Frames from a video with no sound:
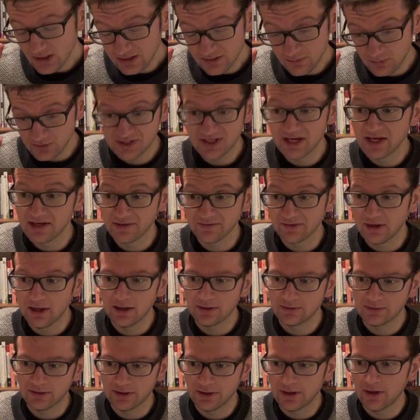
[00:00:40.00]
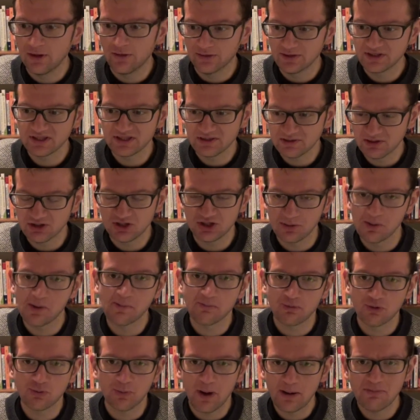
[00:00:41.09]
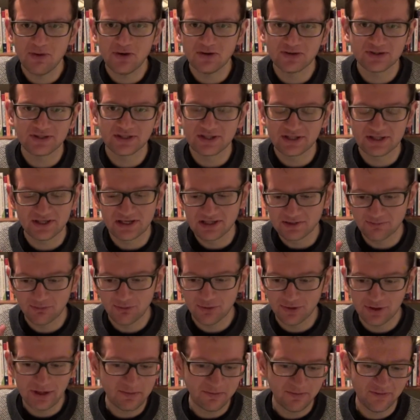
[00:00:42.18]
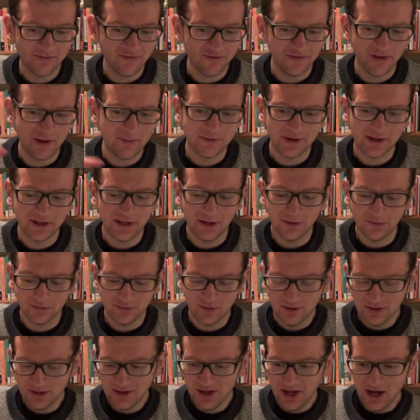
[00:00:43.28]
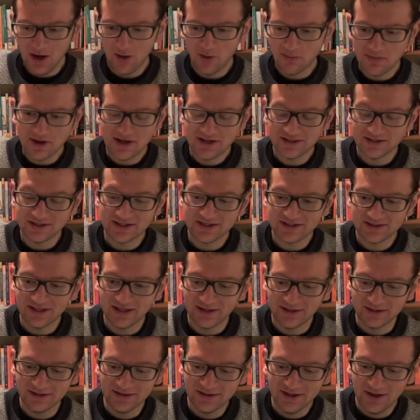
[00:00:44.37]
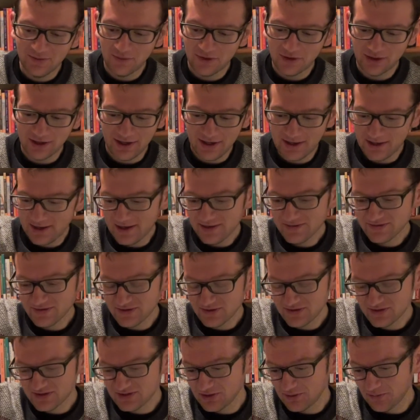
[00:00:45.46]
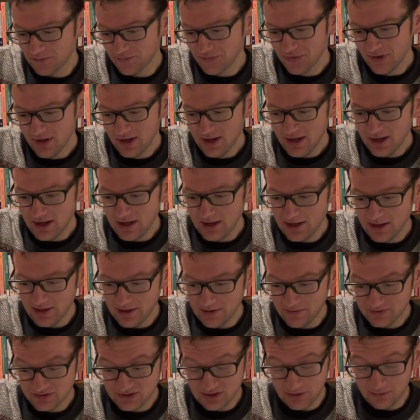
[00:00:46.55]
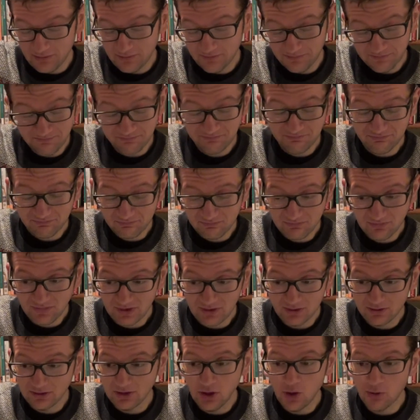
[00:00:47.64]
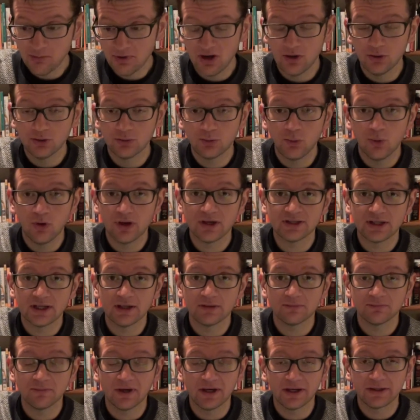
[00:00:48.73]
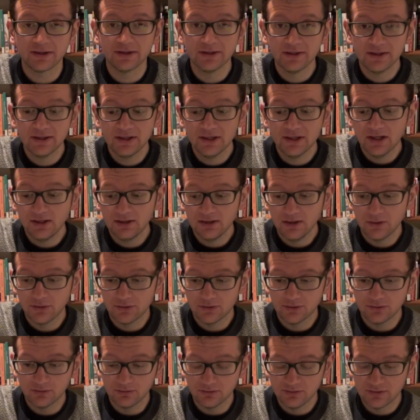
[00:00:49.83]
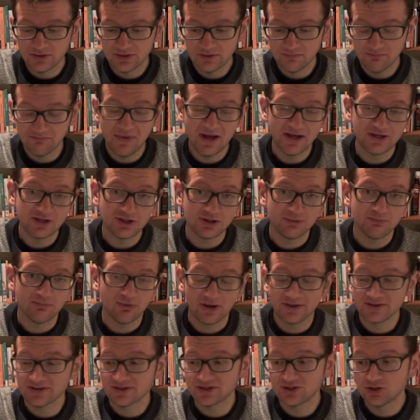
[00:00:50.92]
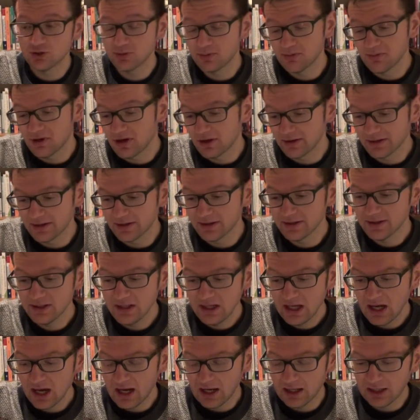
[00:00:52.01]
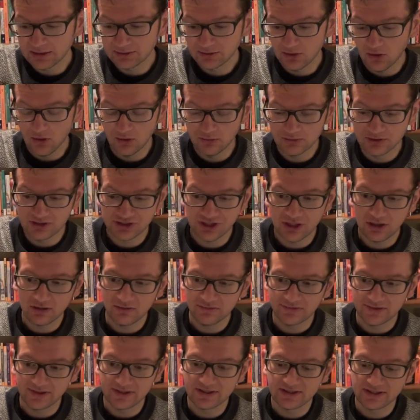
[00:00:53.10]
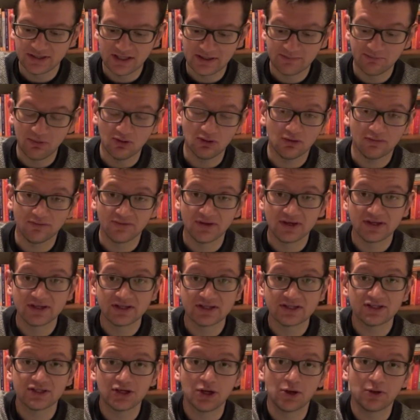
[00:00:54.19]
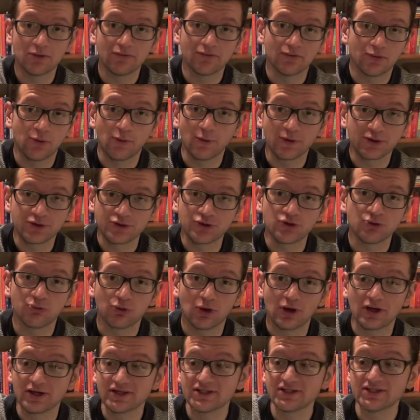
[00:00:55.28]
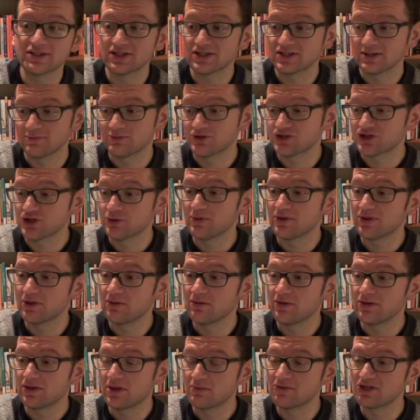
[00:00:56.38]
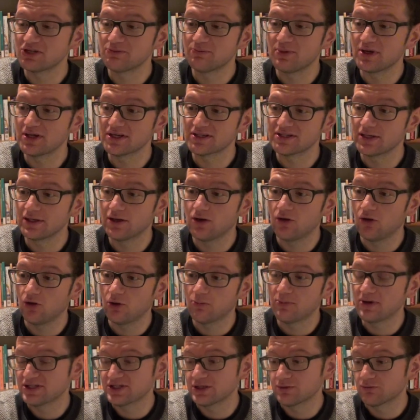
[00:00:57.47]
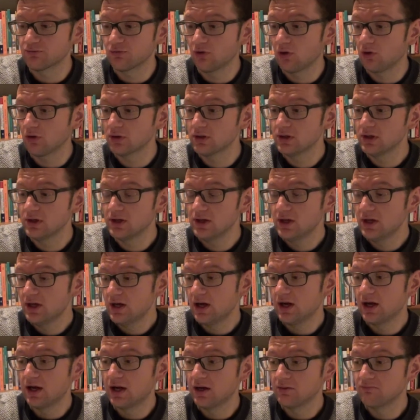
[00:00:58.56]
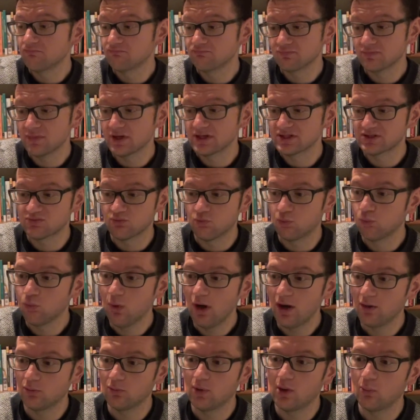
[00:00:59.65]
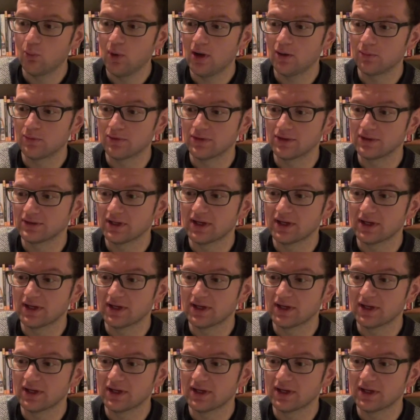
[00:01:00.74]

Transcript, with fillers: that, and like, oh, it's going to be brewed by monks and it's brewed in Ampleforth Abbey, and how amazing is that? We're going to get our hands on some. So lo and behold, walking down my local major brand supermarket, and on the shelf is a bottle of this going for a reduced price because I'm assuming that they mispicked it or they picked it up wrong. It's well within